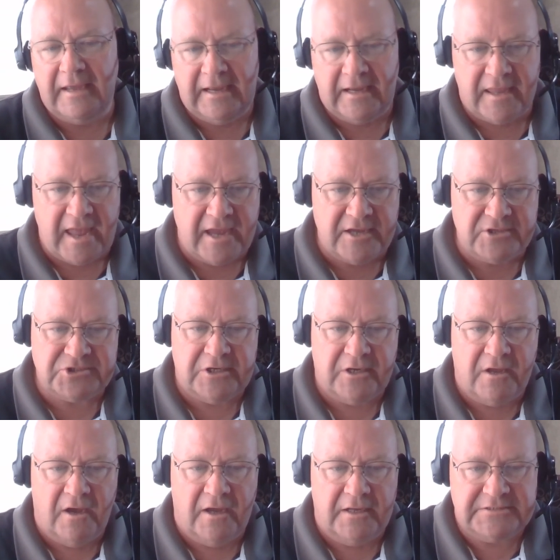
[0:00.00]

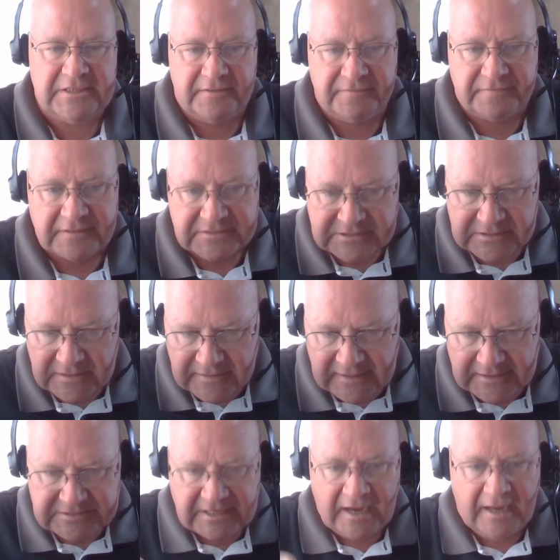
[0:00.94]
engaging content that's
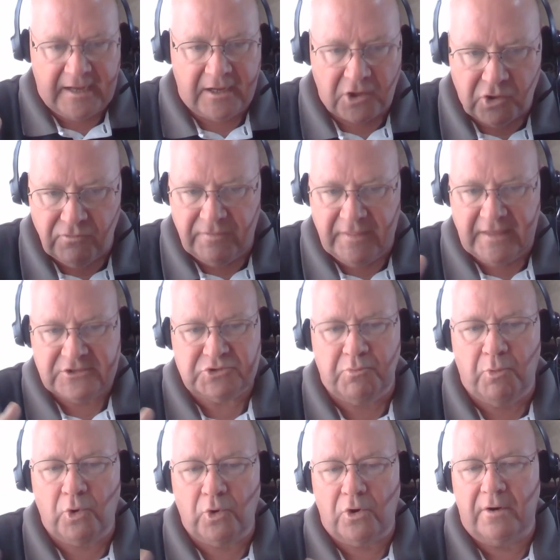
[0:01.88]
that's kind of
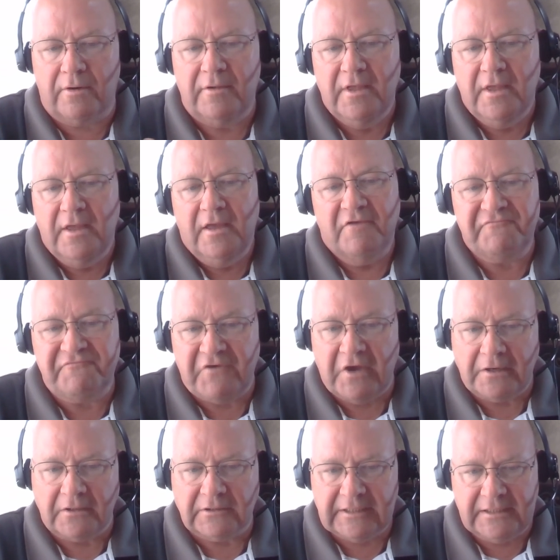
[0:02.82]
that's more
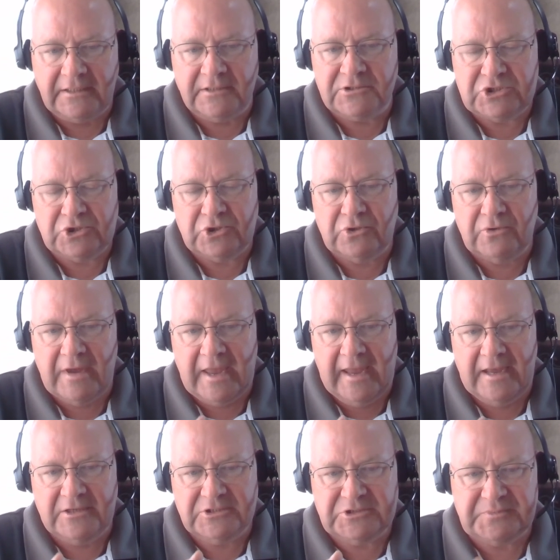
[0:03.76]
funneled into
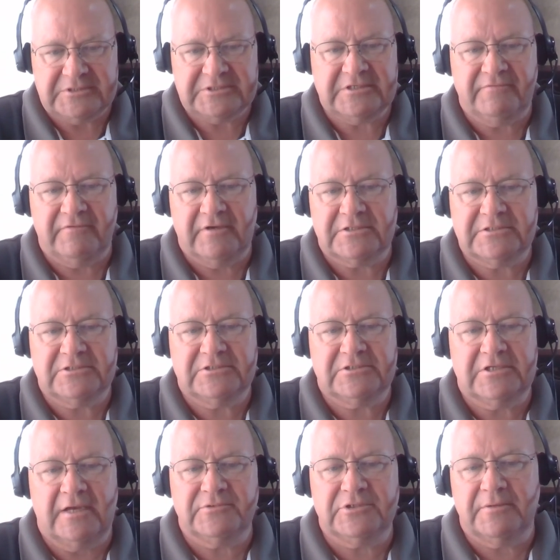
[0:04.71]
a specific
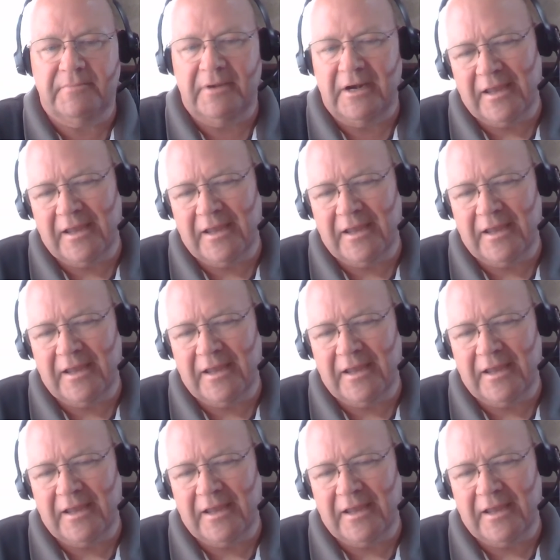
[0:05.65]
subject,